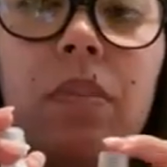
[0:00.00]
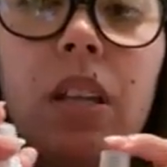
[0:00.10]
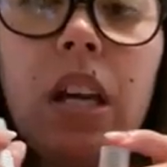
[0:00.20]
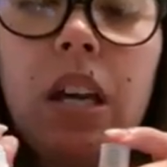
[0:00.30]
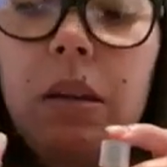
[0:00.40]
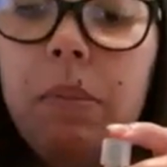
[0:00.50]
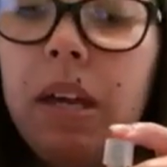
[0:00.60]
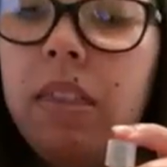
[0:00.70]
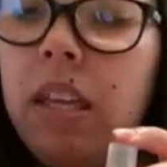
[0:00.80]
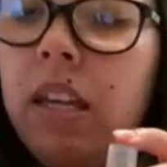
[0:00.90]
I
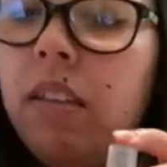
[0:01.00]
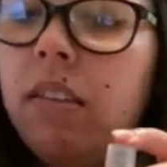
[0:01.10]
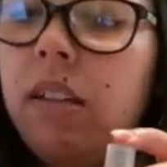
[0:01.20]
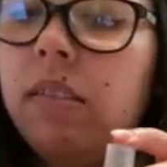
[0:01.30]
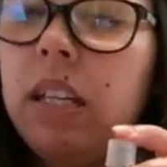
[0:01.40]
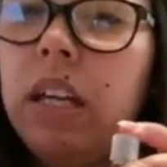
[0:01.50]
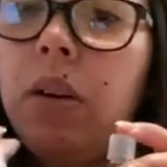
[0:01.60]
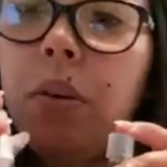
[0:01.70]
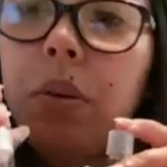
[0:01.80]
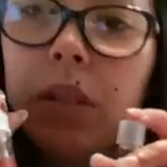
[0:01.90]
think that the E.
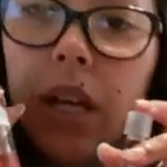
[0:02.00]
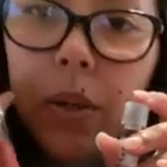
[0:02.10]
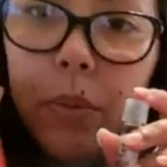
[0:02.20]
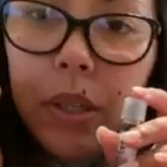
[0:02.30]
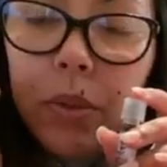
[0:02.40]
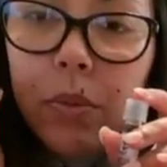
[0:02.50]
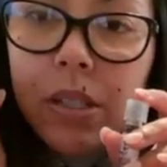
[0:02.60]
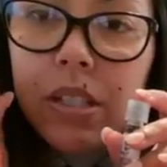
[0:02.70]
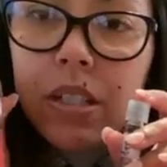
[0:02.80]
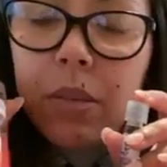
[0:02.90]
coli one
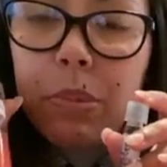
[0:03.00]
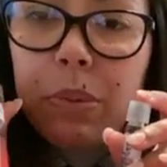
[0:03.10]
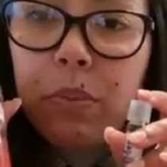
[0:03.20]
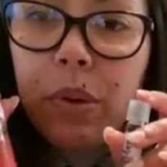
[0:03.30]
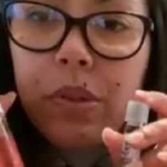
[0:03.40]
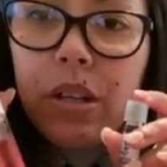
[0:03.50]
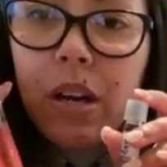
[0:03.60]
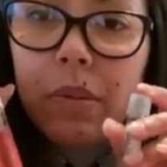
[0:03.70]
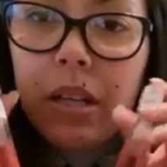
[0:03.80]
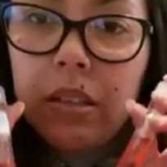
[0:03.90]
was a little bit more
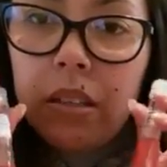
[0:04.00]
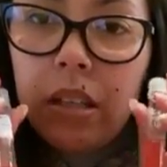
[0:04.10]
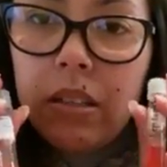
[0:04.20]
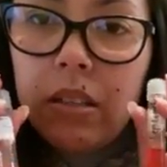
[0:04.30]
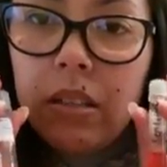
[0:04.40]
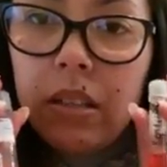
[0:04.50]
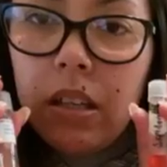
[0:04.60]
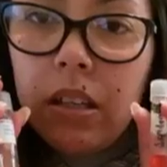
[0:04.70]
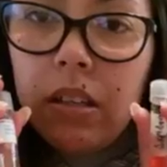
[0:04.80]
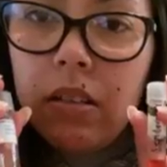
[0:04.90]
dominant than
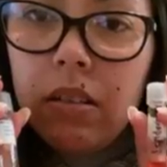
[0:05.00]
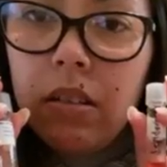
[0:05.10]
the